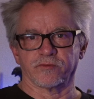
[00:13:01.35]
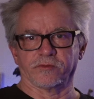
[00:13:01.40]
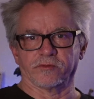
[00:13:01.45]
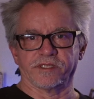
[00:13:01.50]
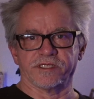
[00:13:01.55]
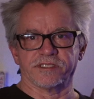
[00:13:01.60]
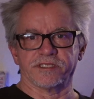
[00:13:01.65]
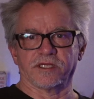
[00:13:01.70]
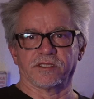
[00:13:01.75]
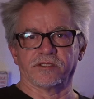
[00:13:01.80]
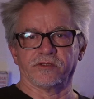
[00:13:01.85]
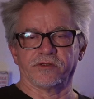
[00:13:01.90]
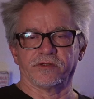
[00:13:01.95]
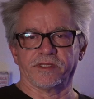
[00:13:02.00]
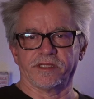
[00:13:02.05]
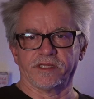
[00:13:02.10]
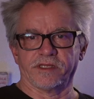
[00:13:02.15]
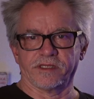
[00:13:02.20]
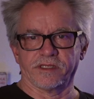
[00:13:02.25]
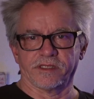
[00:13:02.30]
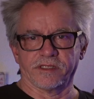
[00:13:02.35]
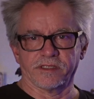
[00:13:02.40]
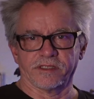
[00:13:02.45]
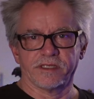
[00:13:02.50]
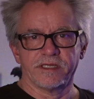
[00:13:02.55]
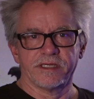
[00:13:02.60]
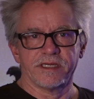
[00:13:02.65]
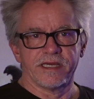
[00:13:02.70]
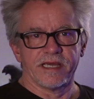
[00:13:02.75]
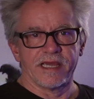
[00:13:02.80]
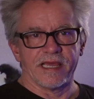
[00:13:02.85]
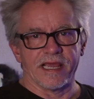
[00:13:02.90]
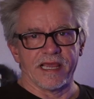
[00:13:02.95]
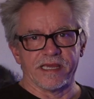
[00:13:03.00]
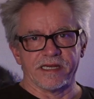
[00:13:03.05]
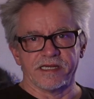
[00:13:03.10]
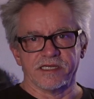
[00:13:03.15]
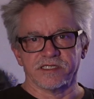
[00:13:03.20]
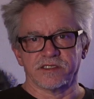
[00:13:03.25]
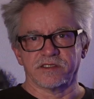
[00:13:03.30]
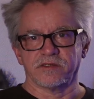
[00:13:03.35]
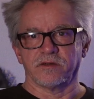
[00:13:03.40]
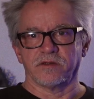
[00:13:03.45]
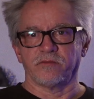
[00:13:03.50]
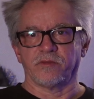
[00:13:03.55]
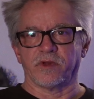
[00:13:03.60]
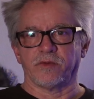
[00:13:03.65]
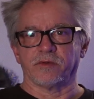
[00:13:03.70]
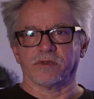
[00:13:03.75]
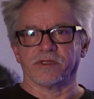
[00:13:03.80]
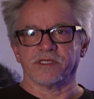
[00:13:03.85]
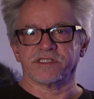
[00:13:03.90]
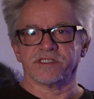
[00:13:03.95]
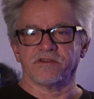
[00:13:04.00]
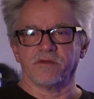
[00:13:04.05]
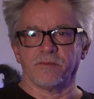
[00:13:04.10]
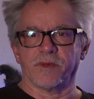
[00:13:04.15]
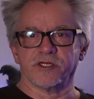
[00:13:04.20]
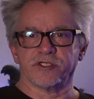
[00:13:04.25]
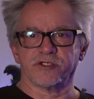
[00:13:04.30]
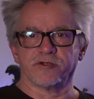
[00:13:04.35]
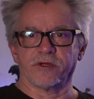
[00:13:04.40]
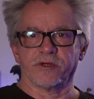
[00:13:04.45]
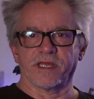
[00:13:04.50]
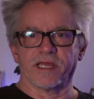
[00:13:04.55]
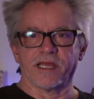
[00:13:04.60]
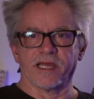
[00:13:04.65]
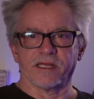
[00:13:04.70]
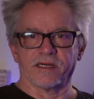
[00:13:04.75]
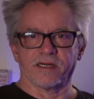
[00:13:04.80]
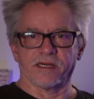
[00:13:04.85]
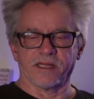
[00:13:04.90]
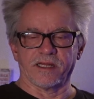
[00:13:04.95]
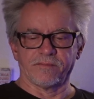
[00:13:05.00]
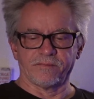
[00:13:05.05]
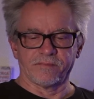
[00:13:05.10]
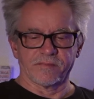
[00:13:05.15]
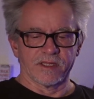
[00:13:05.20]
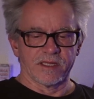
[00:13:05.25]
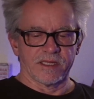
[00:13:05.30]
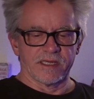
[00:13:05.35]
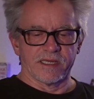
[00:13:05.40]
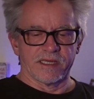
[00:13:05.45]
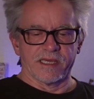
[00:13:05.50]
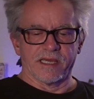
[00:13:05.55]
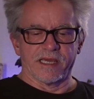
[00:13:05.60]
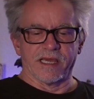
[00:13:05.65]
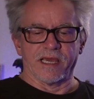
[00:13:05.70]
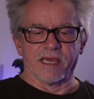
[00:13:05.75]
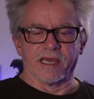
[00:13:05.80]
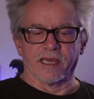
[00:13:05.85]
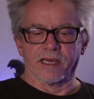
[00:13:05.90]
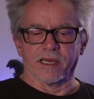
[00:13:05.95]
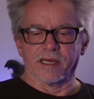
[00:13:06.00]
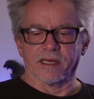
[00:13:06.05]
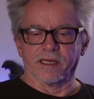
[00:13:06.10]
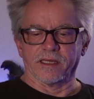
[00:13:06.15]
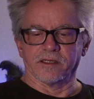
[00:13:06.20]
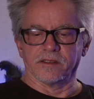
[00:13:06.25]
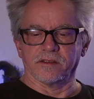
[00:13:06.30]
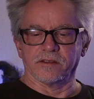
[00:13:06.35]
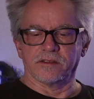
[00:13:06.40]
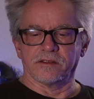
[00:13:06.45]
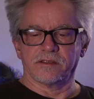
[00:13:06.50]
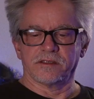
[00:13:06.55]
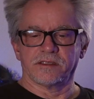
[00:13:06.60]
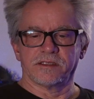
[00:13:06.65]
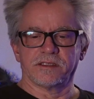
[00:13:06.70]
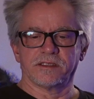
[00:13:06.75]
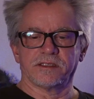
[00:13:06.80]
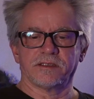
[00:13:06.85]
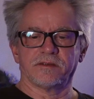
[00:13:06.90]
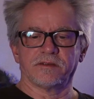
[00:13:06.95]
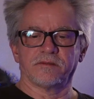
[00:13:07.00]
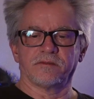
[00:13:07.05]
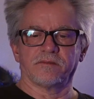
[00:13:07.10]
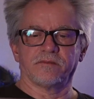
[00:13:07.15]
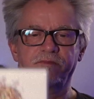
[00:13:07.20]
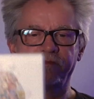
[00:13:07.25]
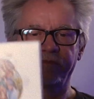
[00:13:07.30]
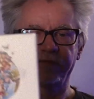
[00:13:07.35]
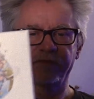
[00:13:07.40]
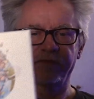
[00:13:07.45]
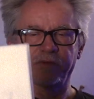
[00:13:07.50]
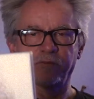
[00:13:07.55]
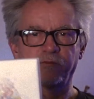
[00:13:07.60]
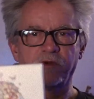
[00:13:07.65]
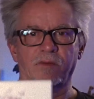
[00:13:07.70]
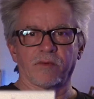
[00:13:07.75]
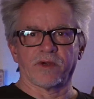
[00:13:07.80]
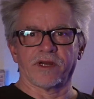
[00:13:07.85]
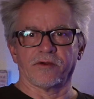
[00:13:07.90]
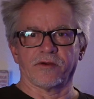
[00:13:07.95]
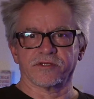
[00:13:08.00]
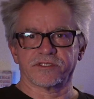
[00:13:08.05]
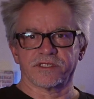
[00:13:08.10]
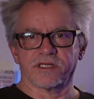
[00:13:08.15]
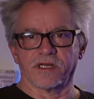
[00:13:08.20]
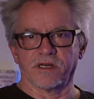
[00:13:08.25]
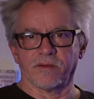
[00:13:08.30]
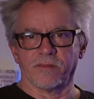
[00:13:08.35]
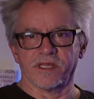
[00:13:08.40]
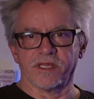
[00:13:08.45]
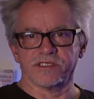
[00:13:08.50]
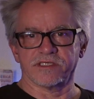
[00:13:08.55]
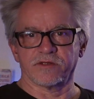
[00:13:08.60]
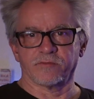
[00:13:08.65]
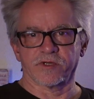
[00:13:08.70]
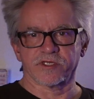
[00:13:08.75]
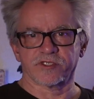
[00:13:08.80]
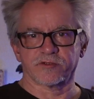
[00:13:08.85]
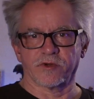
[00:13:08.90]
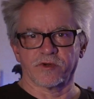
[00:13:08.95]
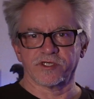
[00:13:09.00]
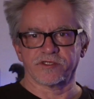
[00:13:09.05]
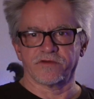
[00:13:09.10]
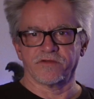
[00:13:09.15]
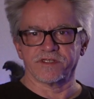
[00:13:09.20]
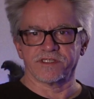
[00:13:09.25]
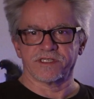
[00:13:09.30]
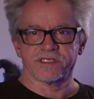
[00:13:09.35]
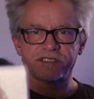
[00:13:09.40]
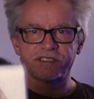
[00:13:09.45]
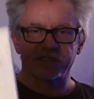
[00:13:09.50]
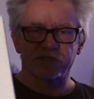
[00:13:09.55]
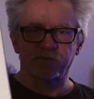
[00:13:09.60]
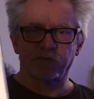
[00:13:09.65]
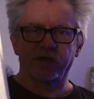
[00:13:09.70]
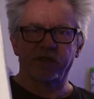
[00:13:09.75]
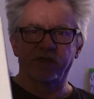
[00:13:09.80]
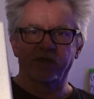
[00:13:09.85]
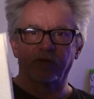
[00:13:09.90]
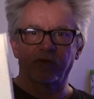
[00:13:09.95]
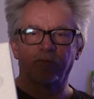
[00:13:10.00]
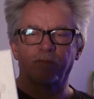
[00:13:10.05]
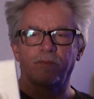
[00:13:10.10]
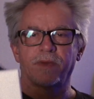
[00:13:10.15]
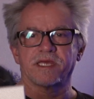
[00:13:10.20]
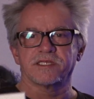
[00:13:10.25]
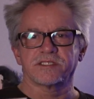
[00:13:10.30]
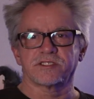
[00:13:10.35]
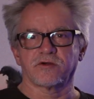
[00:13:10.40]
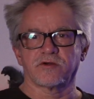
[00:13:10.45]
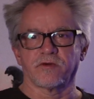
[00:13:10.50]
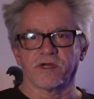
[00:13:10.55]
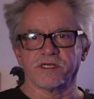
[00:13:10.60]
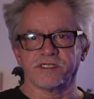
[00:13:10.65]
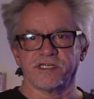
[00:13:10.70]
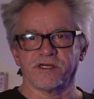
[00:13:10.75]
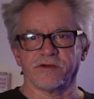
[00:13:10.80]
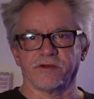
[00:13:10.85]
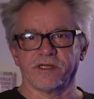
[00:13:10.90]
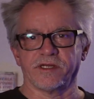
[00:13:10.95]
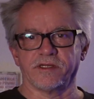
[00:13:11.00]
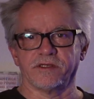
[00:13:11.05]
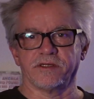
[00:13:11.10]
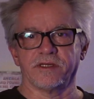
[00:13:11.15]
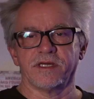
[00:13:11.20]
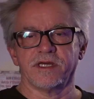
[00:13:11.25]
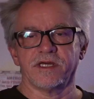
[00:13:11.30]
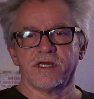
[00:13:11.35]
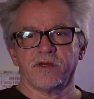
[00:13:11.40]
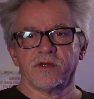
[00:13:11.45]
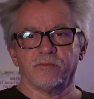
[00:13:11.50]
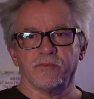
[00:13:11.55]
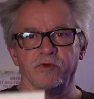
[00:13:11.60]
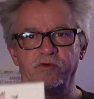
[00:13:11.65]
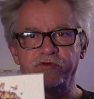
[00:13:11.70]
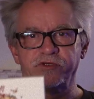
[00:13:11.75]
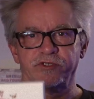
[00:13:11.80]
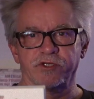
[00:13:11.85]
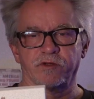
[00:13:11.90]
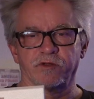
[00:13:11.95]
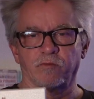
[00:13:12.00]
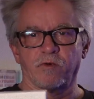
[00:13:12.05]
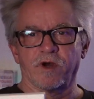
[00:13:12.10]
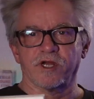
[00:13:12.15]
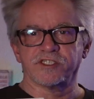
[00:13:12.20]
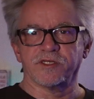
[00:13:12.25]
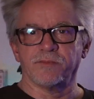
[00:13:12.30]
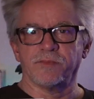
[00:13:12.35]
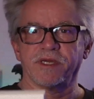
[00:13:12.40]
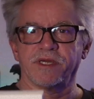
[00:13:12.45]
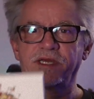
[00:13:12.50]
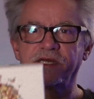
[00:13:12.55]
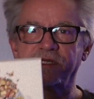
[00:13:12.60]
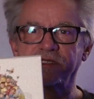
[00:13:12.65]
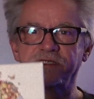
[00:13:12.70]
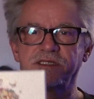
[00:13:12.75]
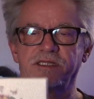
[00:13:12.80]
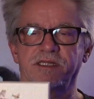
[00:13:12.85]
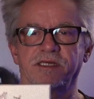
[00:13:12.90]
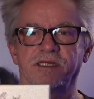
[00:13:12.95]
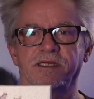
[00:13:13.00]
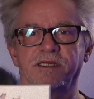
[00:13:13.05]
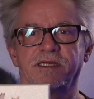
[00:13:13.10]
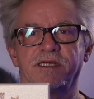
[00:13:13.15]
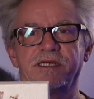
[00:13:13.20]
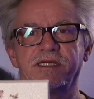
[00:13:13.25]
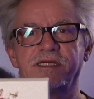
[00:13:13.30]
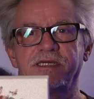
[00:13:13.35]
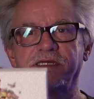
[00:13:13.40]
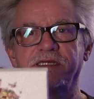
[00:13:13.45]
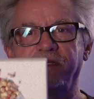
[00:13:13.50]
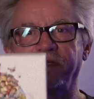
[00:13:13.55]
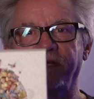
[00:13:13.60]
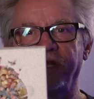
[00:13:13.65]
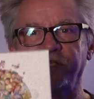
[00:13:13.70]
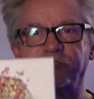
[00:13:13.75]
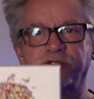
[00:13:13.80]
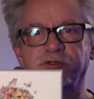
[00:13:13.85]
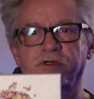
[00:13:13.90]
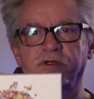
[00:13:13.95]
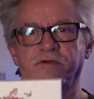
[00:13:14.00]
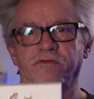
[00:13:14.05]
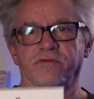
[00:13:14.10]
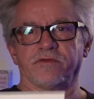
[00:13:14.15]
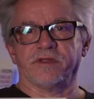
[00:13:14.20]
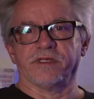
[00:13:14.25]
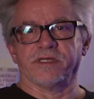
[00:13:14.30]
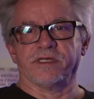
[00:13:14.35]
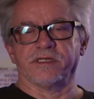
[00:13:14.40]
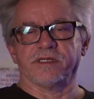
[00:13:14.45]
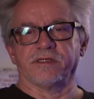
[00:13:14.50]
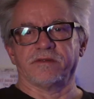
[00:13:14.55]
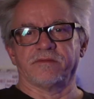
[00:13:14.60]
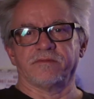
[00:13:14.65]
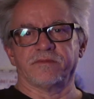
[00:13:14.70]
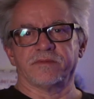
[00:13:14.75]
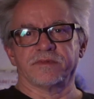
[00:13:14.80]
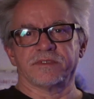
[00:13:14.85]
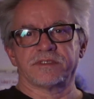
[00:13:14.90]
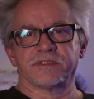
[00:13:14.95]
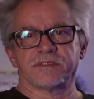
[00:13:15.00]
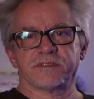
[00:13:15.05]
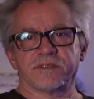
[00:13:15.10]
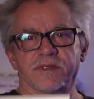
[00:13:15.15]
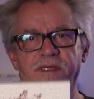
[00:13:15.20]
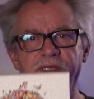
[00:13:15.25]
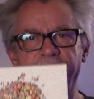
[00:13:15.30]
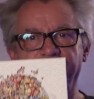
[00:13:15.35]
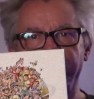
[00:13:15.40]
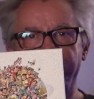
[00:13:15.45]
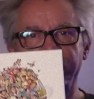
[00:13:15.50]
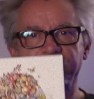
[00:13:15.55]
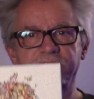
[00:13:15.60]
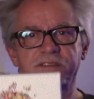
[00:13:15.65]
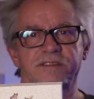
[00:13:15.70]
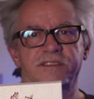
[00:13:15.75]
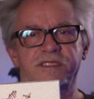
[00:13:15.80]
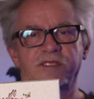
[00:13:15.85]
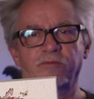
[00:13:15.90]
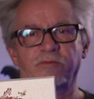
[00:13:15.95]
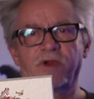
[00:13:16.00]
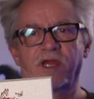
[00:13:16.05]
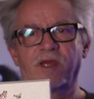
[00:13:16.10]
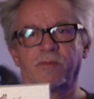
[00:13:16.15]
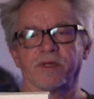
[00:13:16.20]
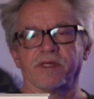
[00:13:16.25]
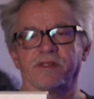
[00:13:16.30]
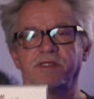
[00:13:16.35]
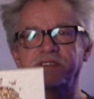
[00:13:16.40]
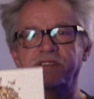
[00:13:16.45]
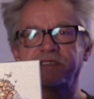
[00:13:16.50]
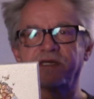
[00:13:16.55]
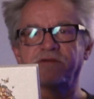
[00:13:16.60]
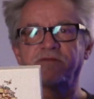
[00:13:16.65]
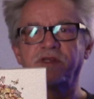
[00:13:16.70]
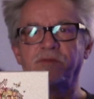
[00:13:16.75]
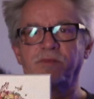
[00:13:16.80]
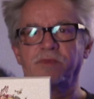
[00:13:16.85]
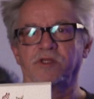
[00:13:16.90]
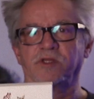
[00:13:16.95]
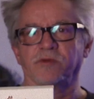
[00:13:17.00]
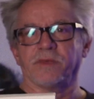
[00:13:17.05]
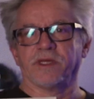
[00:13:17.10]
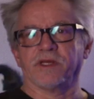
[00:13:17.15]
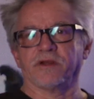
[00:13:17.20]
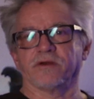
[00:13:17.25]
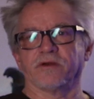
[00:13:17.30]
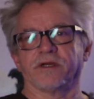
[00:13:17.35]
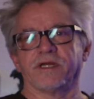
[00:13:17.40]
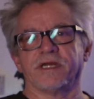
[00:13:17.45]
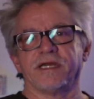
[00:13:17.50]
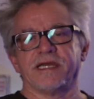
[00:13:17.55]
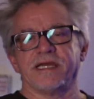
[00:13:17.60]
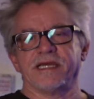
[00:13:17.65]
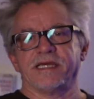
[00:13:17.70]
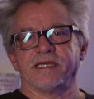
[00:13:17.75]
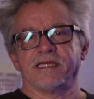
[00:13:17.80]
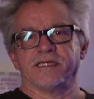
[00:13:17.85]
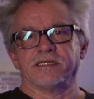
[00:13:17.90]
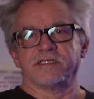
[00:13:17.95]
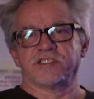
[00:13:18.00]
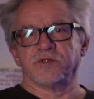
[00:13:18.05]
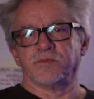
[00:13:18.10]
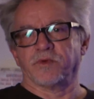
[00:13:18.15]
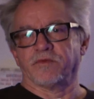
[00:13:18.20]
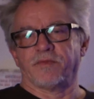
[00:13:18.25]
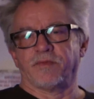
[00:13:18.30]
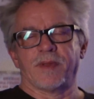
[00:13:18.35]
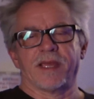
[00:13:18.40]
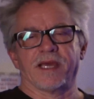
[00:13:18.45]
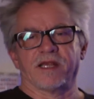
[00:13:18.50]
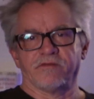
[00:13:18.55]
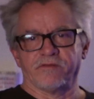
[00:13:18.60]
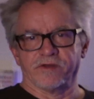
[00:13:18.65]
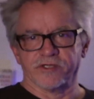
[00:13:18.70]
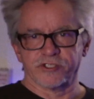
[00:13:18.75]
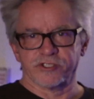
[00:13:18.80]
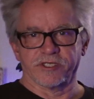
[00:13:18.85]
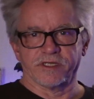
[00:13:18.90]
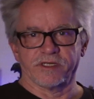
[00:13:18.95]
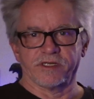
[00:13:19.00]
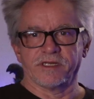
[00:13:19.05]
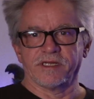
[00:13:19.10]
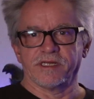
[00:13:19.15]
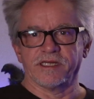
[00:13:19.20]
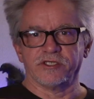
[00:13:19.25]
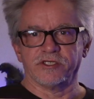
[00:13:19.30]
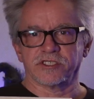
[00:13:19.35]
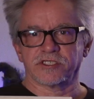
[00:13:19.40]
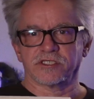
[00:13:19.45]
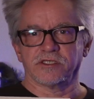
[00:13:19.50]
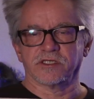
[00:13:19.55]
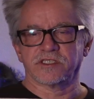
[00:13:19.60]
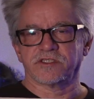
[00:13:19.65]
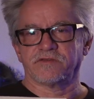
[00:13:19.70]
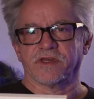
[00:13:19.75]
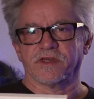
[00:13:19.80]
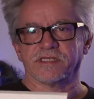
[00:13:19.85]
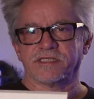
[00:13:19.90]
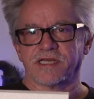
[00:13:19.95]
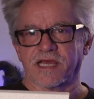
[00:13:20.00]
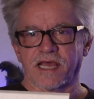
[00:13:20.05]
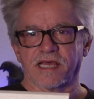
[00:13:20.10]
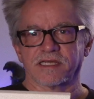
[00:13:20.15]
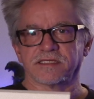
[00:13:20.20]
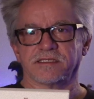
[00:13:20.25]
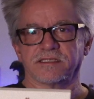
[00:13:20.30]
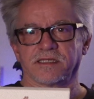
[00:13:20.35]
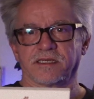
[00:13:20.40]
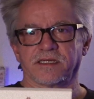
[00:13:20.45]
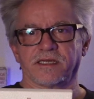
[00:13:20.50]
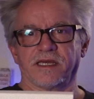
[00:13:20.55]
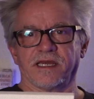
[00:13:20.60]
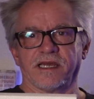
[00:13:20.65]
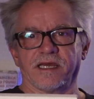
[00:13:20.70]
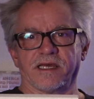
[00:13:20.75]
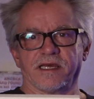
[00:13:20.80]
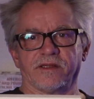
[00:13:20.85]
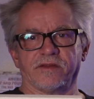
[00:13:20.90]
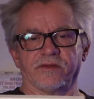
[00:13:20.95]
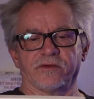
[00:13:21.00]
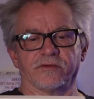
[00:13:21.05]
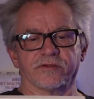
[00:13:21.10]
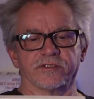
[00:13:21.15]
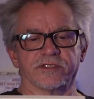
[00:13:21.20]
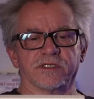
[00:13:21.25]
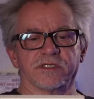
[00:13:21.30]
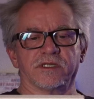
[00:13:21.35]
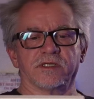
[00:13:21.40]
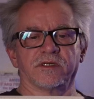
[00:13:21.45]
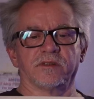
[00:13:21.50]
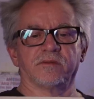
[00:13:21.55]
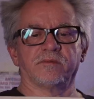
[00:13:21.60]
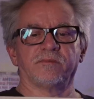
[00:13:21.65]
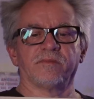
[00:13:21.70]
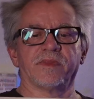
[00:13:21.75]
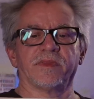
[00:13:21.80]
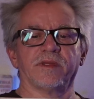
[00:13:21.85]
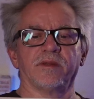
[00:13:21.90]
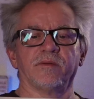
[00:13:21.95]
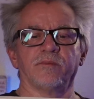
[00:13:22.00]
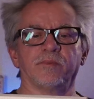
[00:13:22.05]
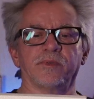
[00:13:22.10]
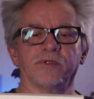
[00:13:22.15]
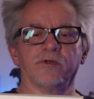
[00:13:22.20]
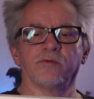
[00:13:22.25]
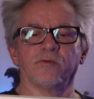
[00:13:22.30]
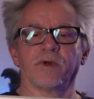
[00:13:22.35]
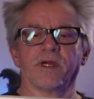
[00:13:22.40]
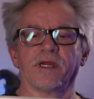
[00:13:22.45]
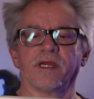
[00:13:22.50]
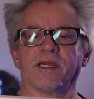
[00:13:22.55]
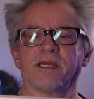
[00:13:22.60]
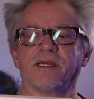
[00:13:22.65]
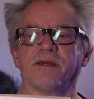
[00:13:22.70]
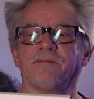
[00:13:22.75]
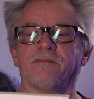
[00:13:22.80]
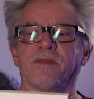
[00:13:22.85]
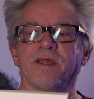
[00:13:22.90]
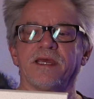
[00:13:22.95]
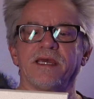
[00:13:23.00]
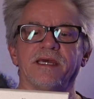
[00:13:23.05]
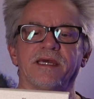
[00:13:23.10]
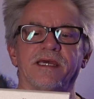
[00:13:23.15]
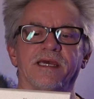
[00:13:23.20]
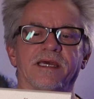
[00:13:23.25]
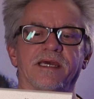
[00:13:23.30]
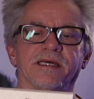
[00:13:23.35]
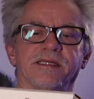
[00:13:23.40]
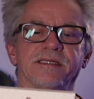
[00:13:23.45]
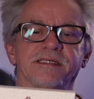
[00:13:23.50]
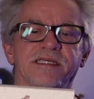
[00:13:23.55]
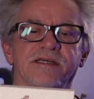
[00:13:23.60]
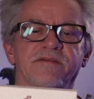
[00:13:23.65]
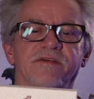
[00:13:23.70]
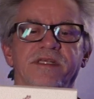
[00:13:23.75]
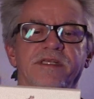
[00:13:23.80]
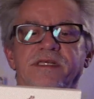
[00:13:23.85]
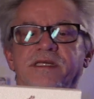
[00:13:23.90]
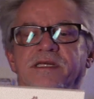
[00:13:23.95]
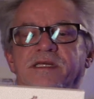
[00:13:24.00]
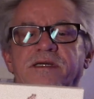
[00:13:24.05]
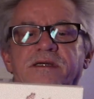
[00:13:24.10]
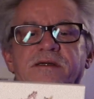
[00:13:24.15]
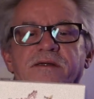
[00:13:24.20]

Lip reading: released, including the 80s re-release of The Manchurian Candidate. And Robert Harris did an amazing restoration of it. This is one of the best Criterion movies you can watch, and because of the nature of the Cinerama and the 70mm Super Panavision, it just looks fantastic. And there's a Blu-ray and DVD